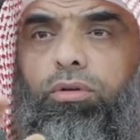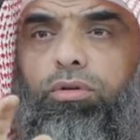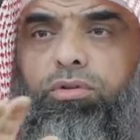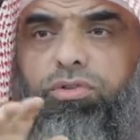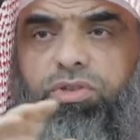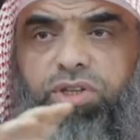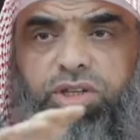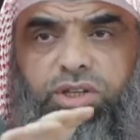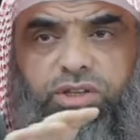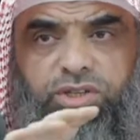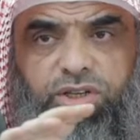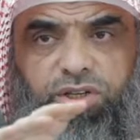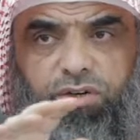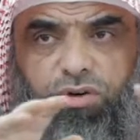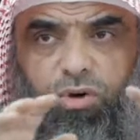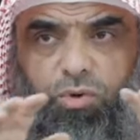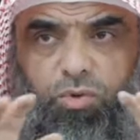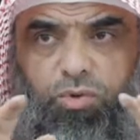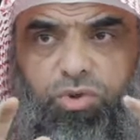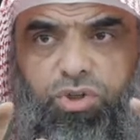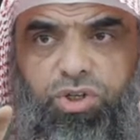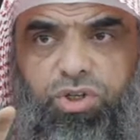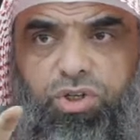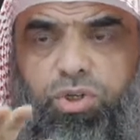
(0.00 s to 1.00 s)
Seas and
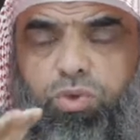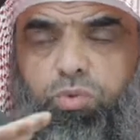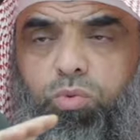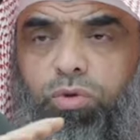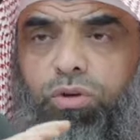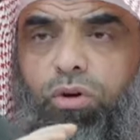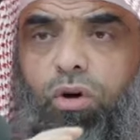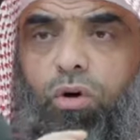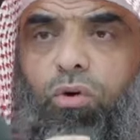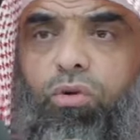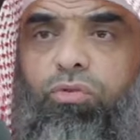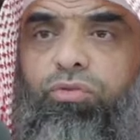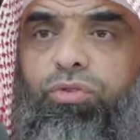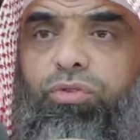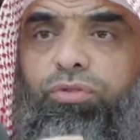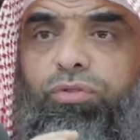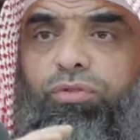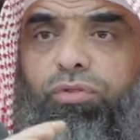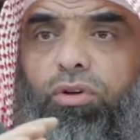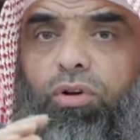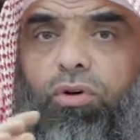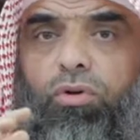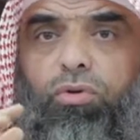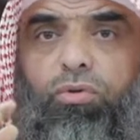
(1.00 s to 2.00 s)
oceans will
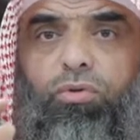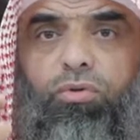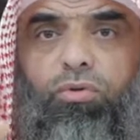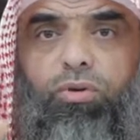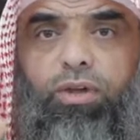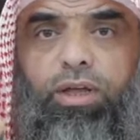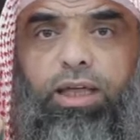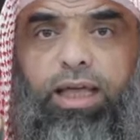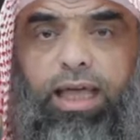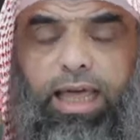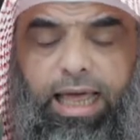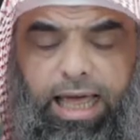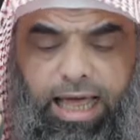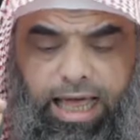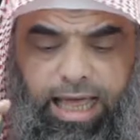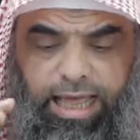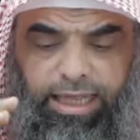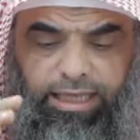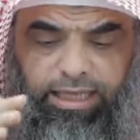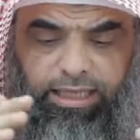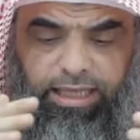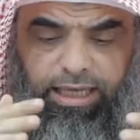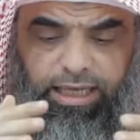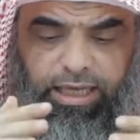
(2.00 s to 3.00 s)
overflow
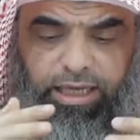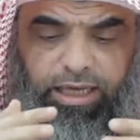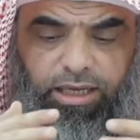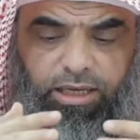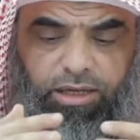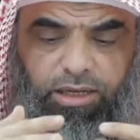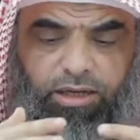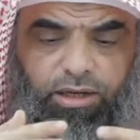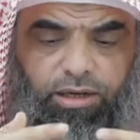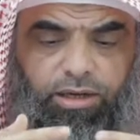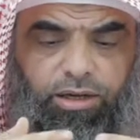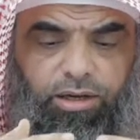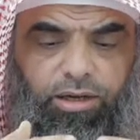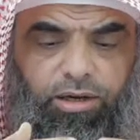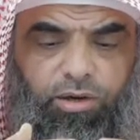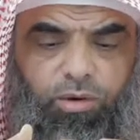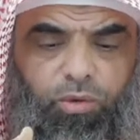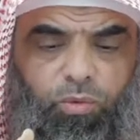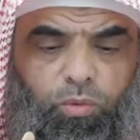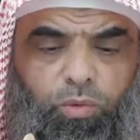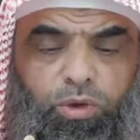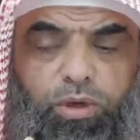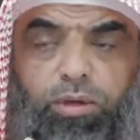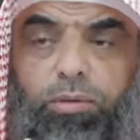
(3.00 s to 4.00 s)
and they
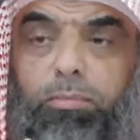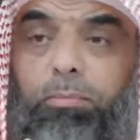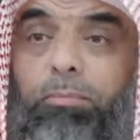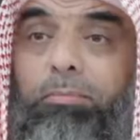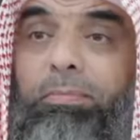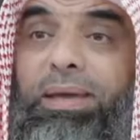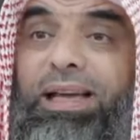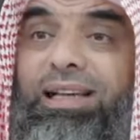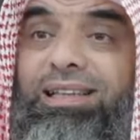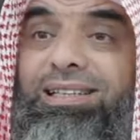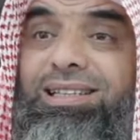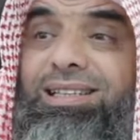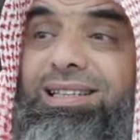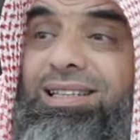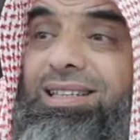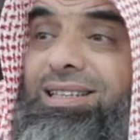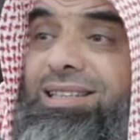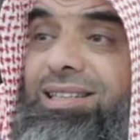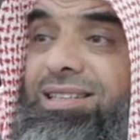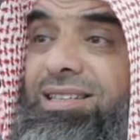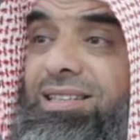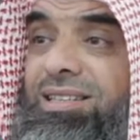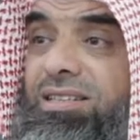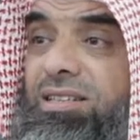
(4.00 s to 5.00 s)
will
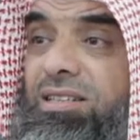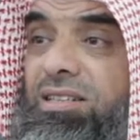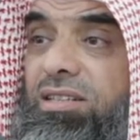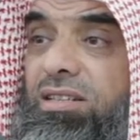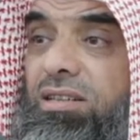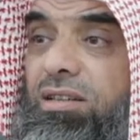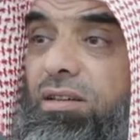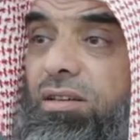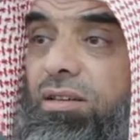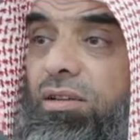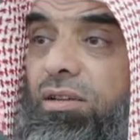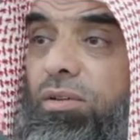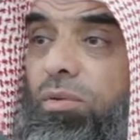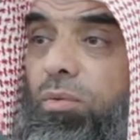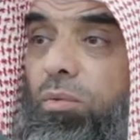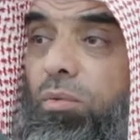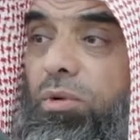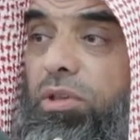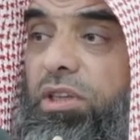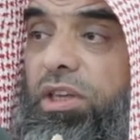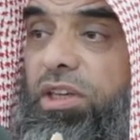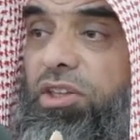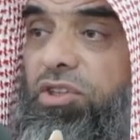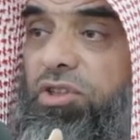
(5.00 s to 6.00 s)
mix
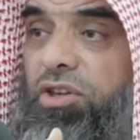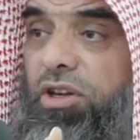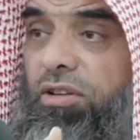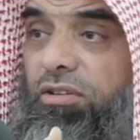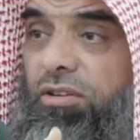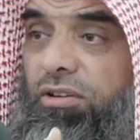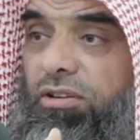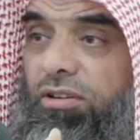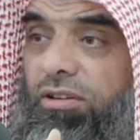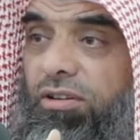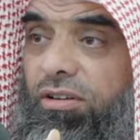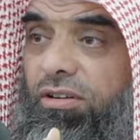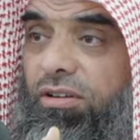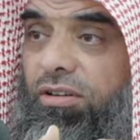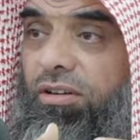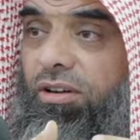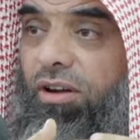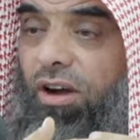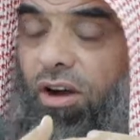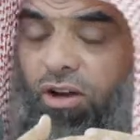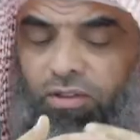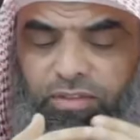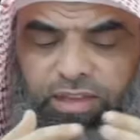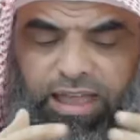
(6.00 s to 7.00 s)
with each other
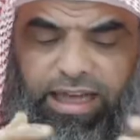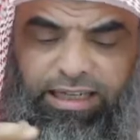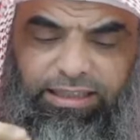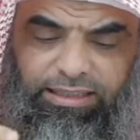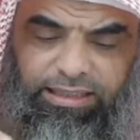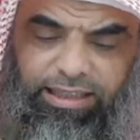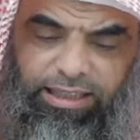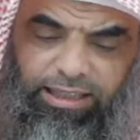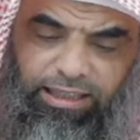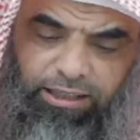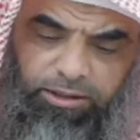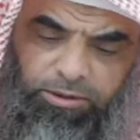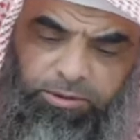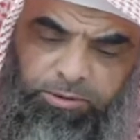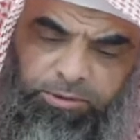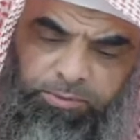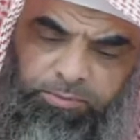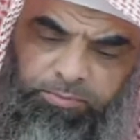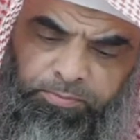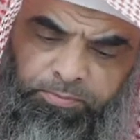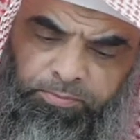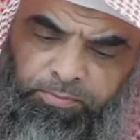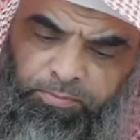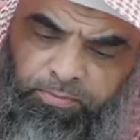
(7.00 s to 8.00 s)
on that day.
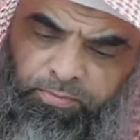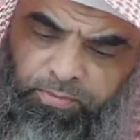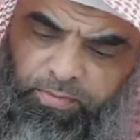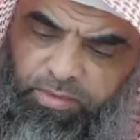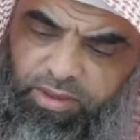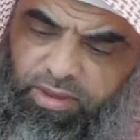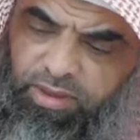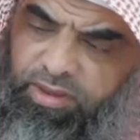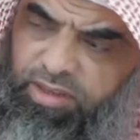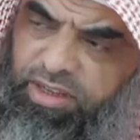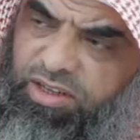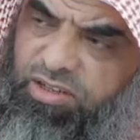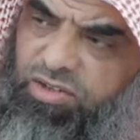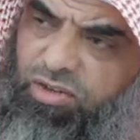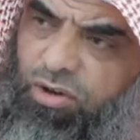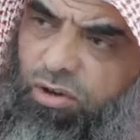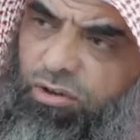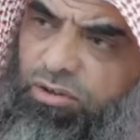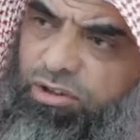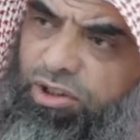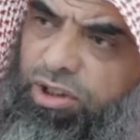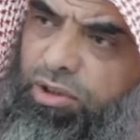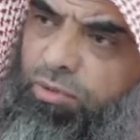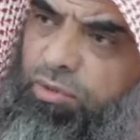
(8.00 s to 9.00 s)
The
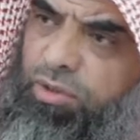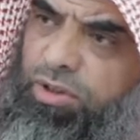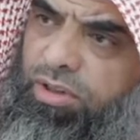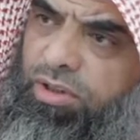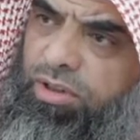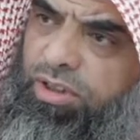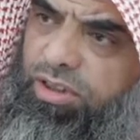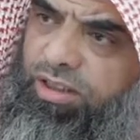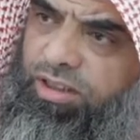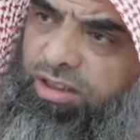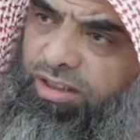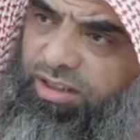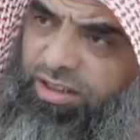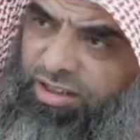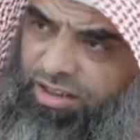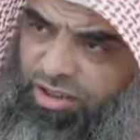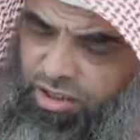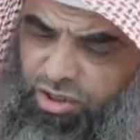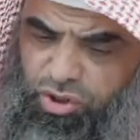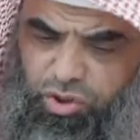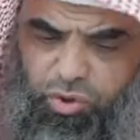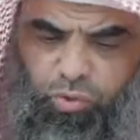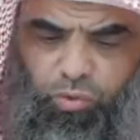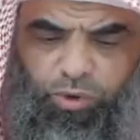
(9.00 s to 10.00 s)
salty with the
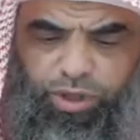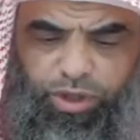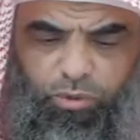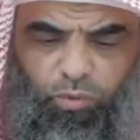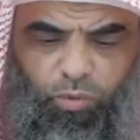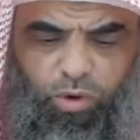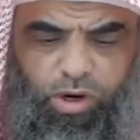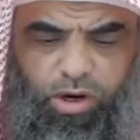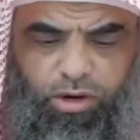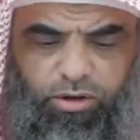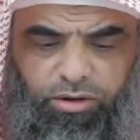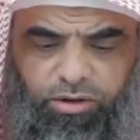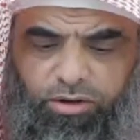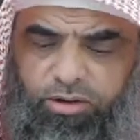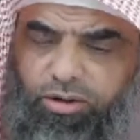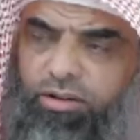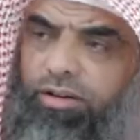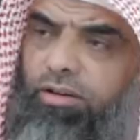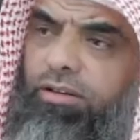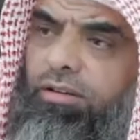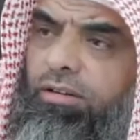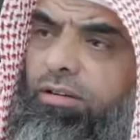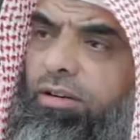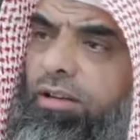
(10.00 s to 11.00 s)
sweet
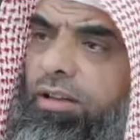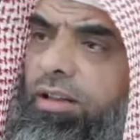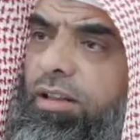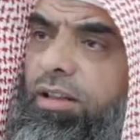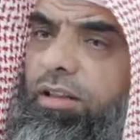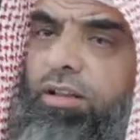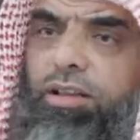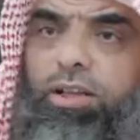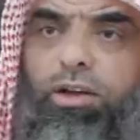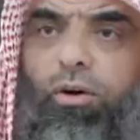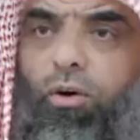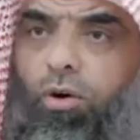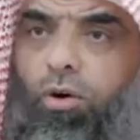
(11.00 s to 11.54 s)
water, they